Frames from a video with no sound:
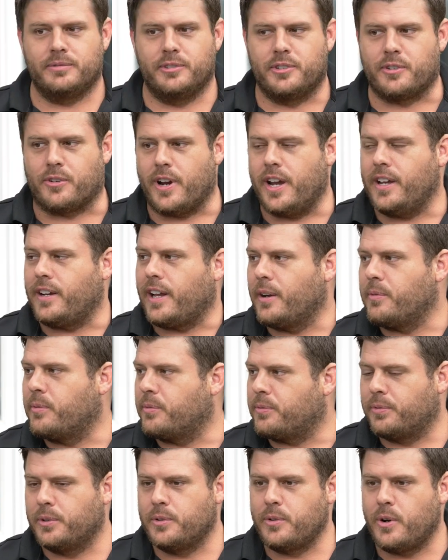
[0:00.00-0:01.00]
great. I
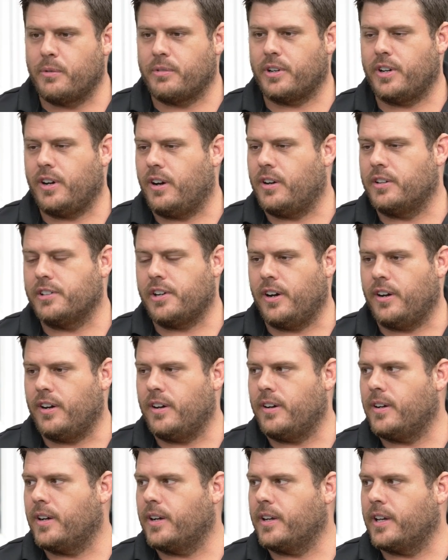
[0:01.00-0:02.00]
flew over to Hong
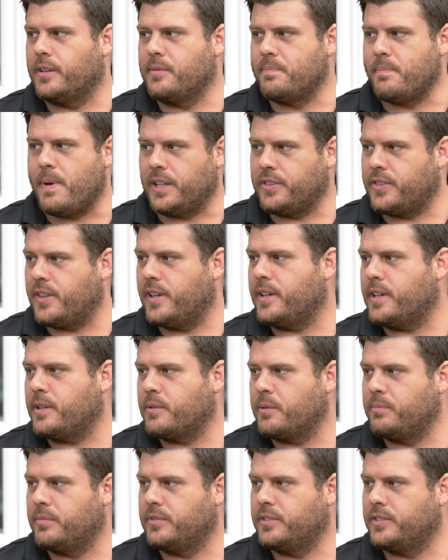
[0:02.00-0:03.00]
Kong and met
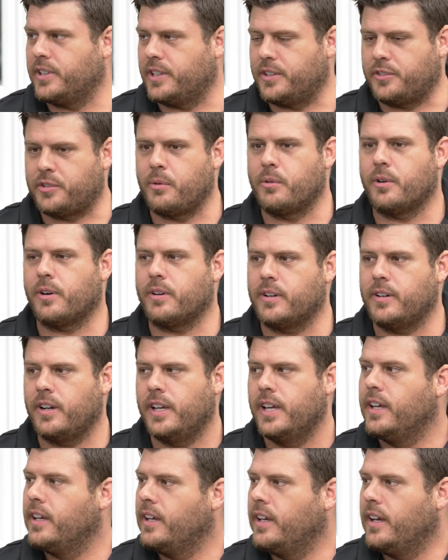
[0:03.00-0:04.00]
them, wow. did a
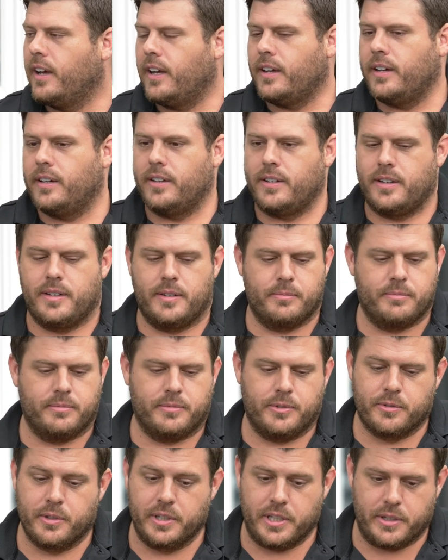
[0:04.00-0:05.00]
tour. Um,
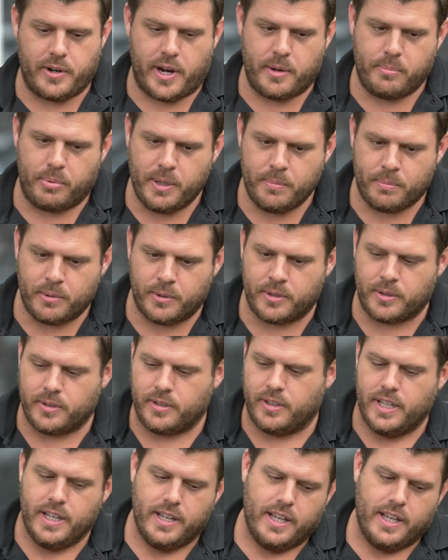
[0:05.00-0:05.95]
really great people.